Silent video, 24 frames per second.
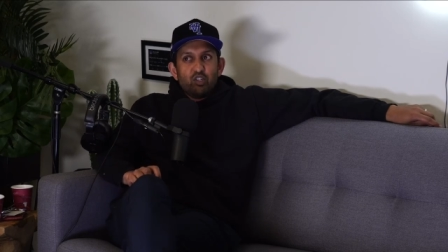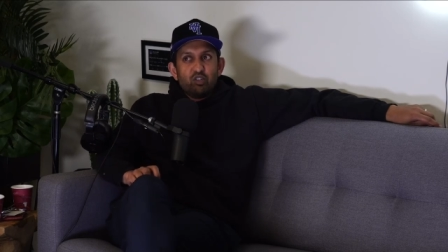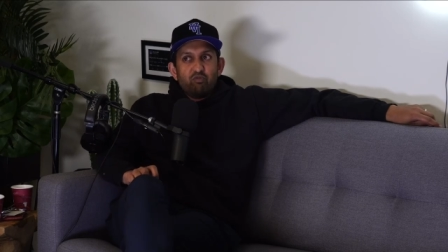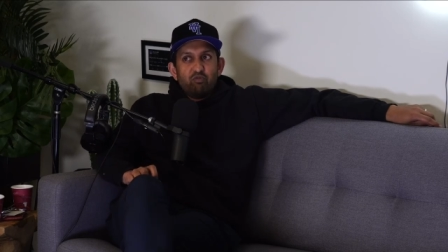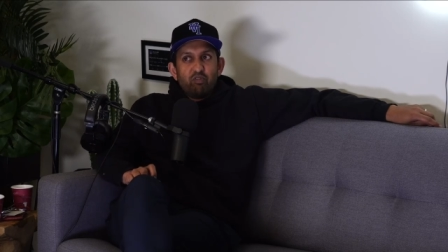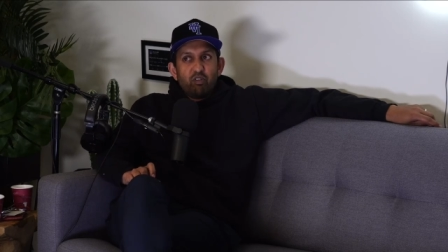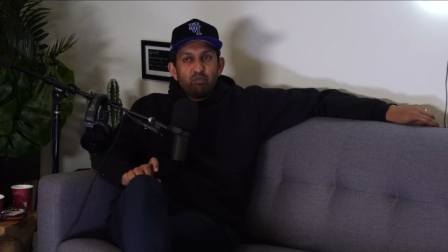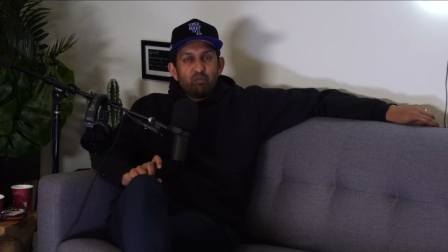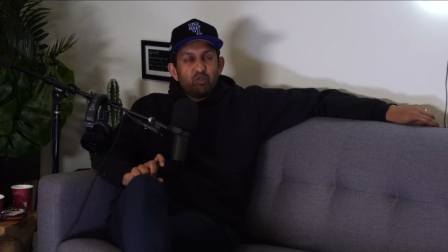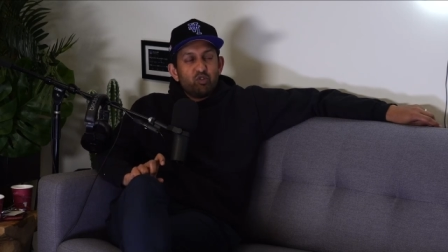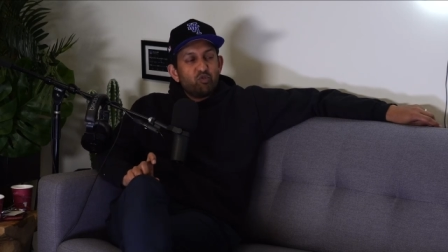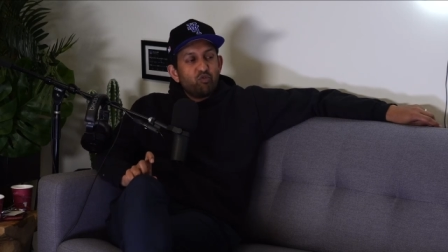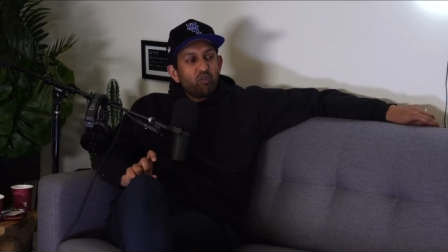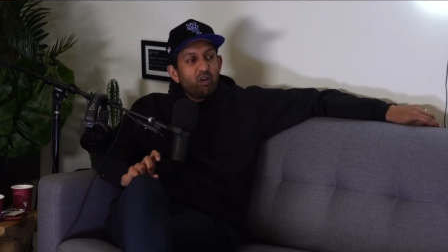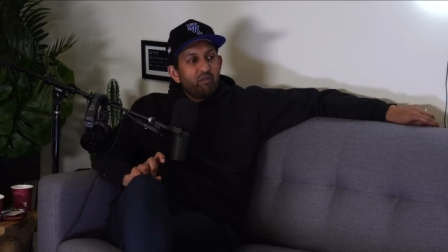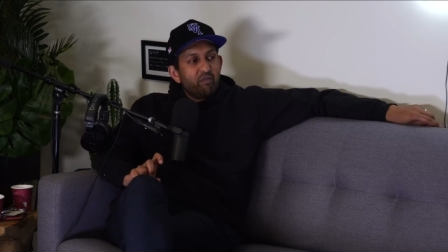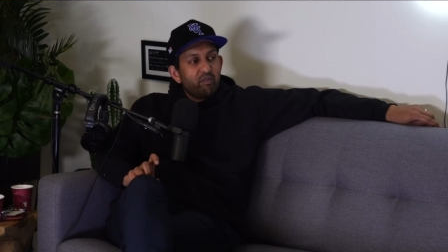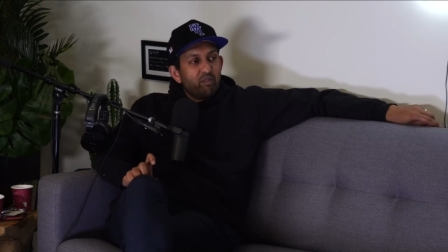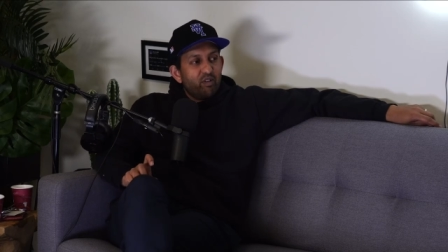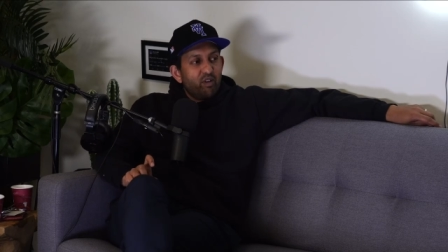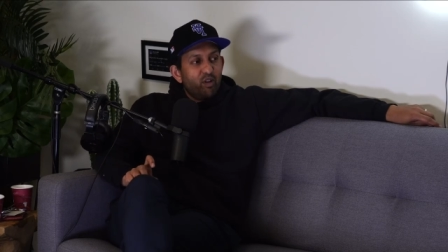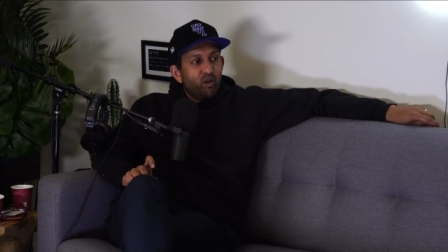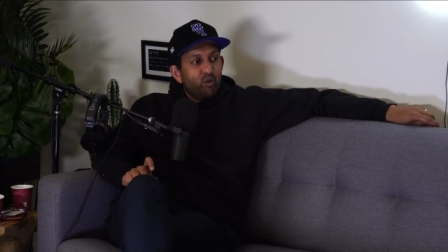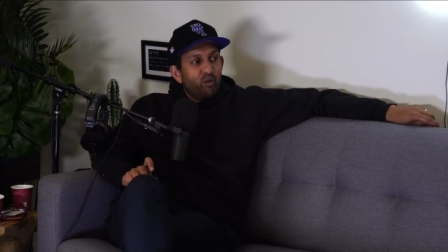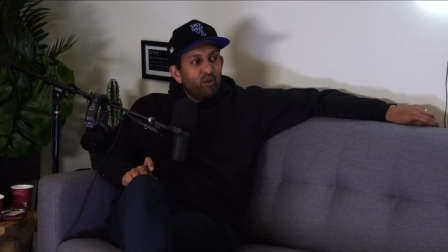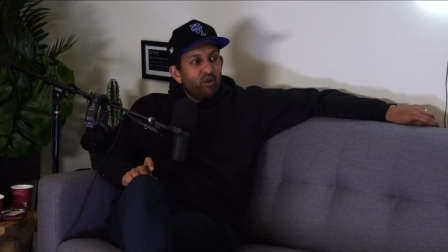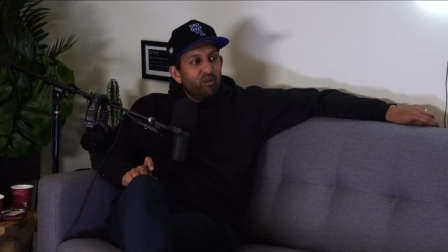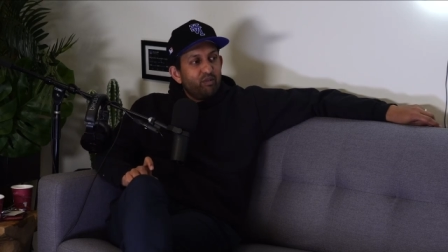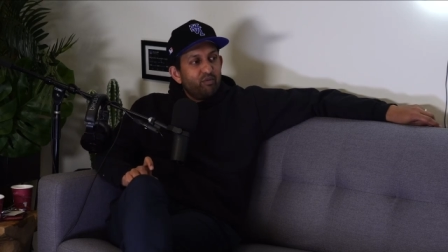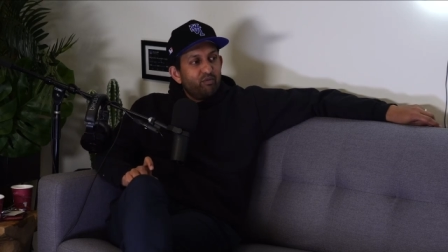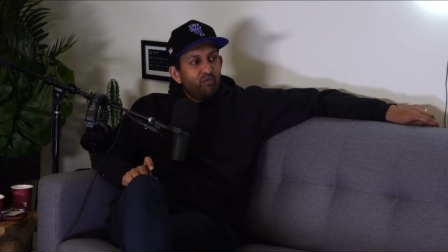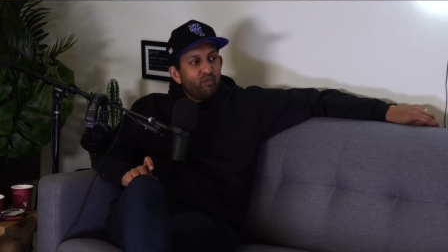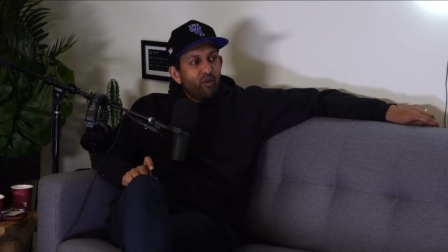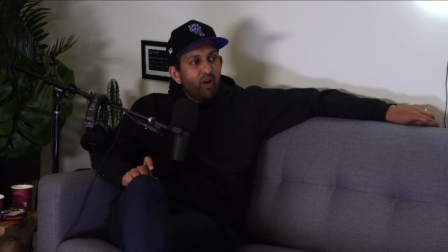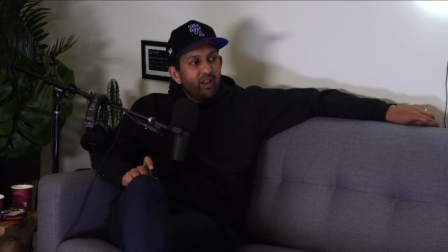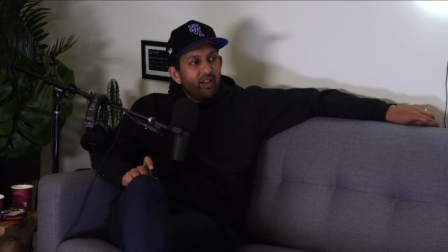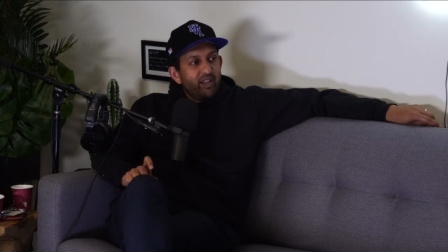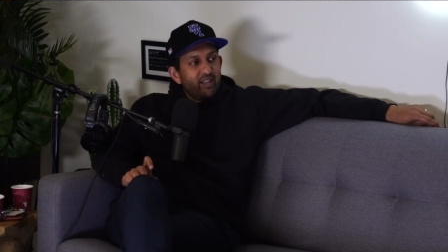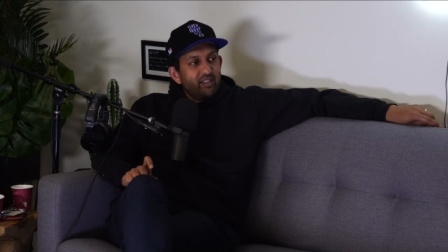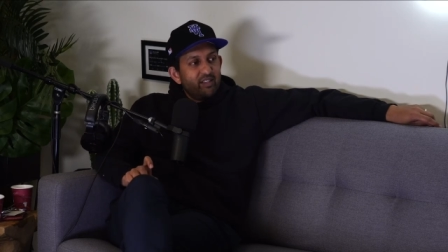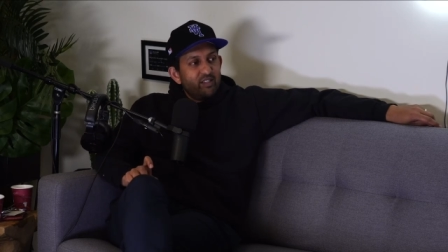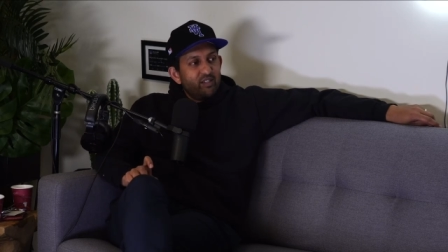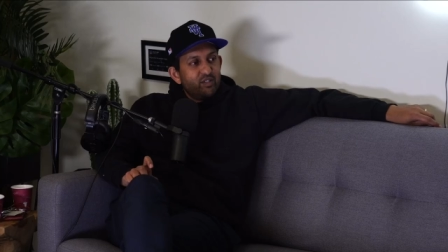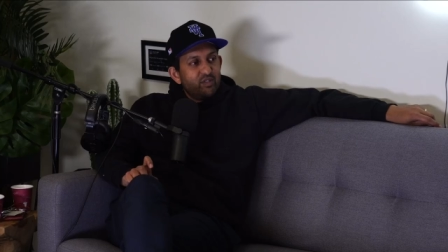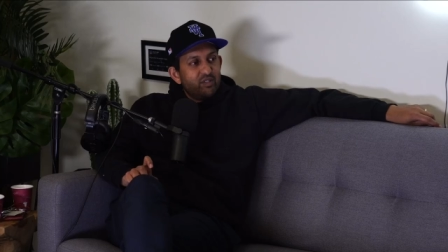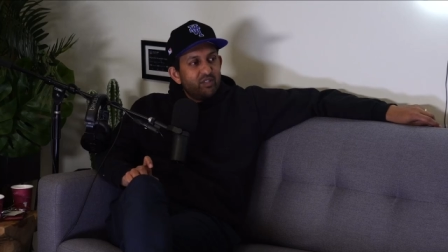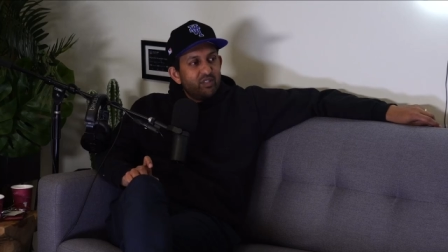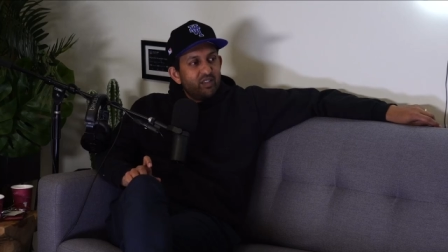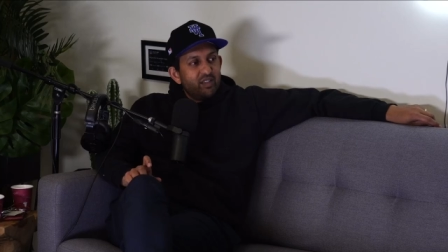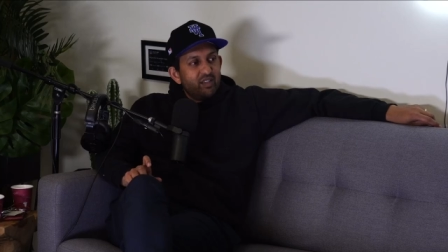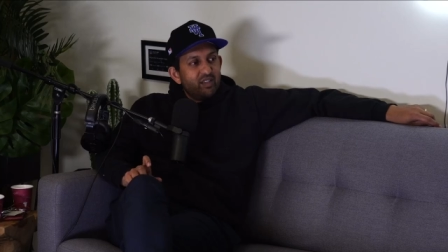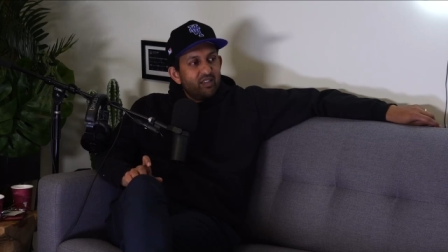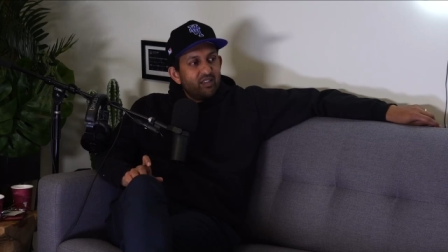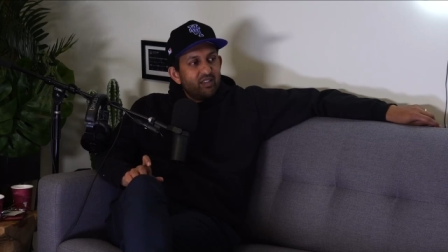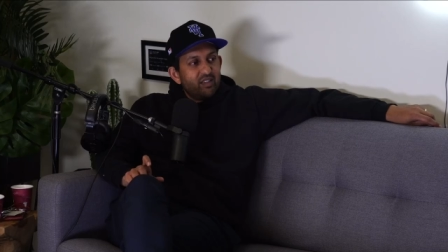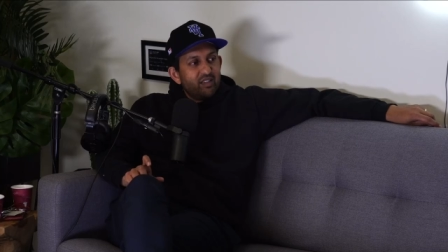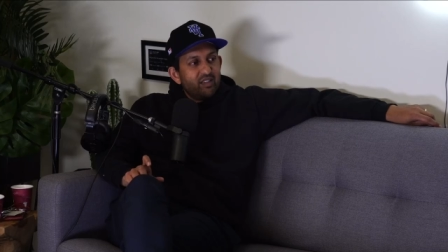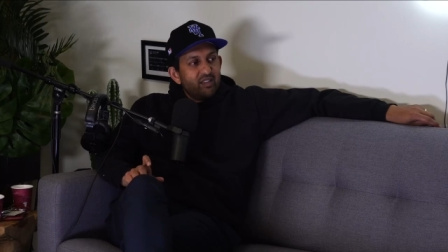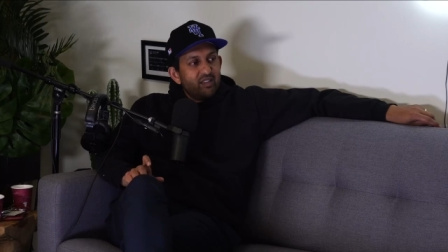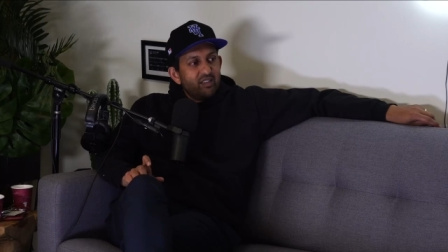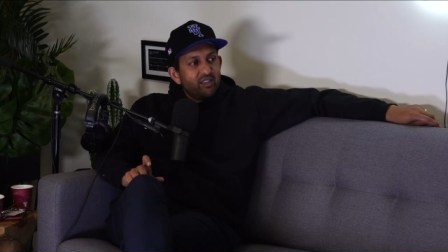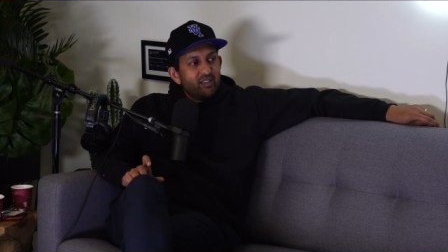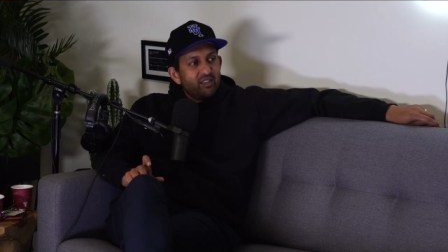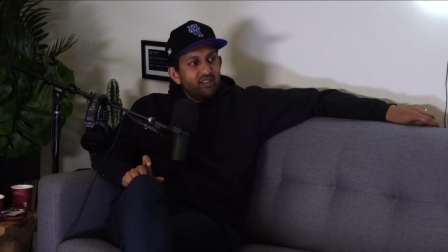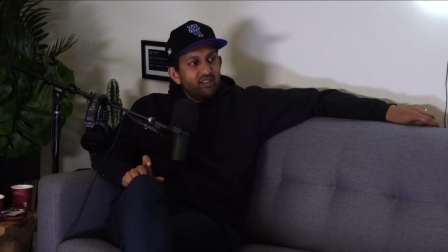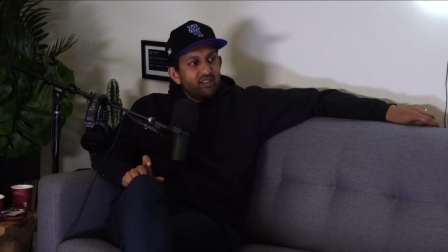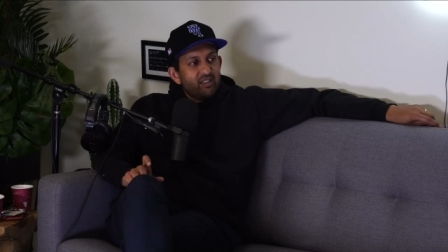from Trevor Noah on Friday. Did you see it? Which